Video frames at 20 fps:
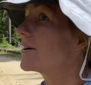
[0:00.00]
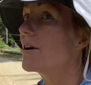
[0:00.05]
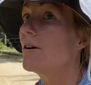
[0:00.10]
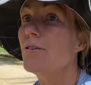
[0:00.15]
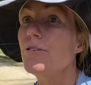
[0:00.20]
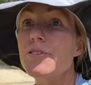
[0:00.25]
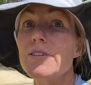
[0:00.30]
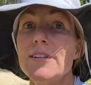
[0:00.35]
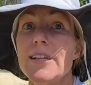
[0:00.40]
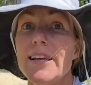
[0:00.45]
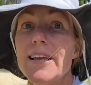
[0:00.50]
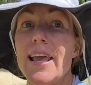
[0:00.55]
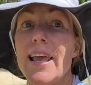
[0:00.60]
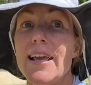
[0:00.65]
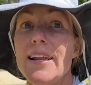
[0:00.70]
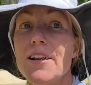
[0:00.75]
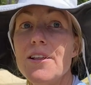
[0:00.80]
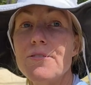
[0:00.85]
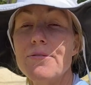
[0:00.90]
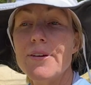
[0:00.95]
goes to like
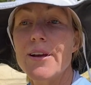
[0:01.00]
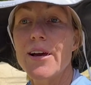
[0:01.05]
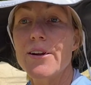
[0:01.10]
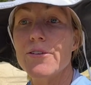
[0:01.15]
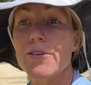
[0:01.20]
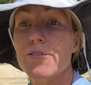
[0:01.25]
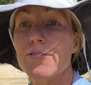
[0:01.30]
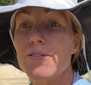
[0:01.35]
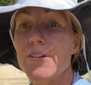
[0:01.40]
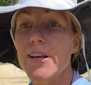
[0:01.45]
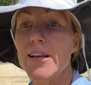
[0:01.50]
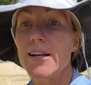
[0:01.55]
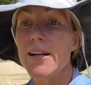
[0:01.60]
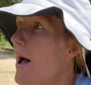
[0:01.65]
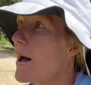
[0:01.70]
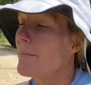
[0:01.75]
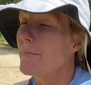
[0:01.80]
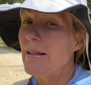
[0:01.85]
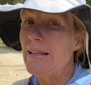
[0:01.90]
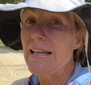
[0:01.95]
8,300 feet.
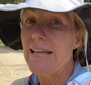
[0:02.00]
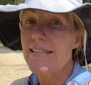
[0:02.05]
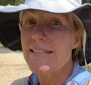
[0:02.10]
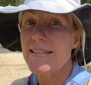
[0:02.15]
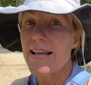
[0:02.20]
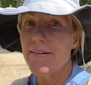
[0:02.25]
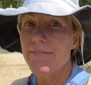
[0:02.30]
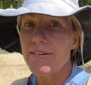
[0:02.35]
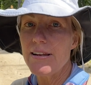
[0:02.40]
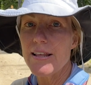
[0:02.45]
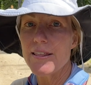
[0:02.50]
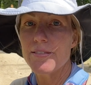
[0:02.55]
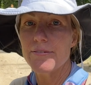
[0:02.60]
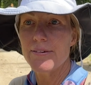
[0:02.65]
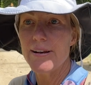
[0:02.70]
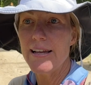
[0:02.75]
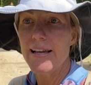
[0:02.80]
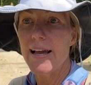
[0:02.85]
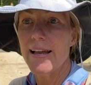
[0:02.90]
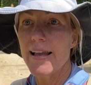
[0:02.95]
I'm at like
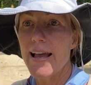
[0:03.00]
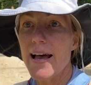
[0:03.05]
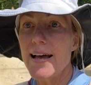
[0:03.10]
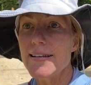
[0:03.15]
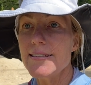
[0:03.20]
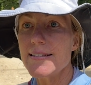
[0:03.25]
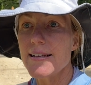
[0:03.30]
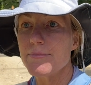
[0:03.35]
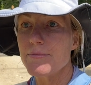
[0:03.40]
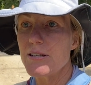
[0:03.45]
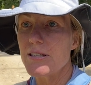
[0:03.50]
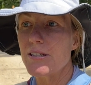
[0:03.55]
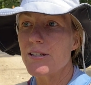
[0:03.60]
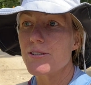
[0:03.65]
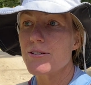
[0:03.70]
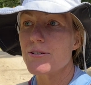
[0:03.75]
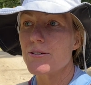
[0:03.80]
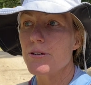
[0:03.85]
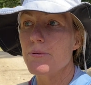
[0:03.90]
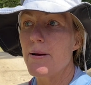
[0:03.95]
73, I guess. I'm just
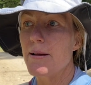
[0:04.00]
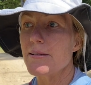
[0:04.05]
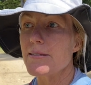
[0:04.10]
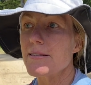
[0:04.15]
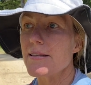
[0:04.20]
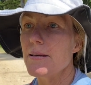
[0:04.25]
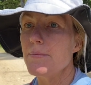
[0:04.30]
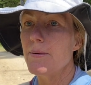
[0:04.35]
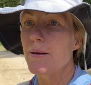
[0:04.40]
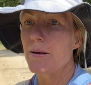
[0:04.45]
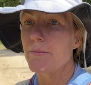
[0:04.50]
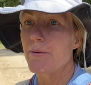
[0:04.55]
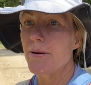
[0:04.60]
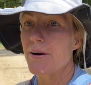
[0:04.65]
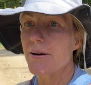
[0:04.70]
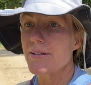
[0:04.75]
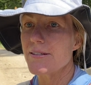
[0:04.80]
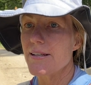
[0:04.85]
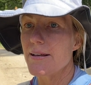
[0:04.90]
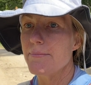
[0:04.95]
concerned about sleeping up here
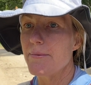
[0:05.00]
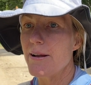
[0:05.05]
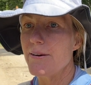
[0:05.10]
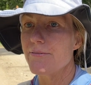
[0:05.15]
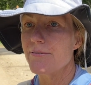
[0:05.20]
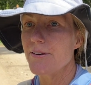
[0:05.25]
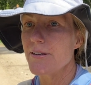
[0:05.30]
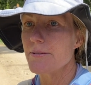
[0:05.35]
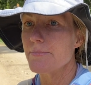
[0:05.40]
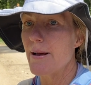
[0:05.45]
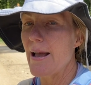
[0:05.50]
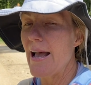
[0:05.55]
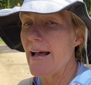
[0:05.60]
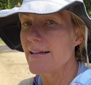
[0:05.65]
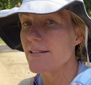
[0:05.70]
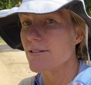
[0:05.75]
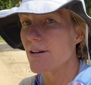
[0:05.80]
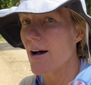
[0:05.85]
because I might freeze my ass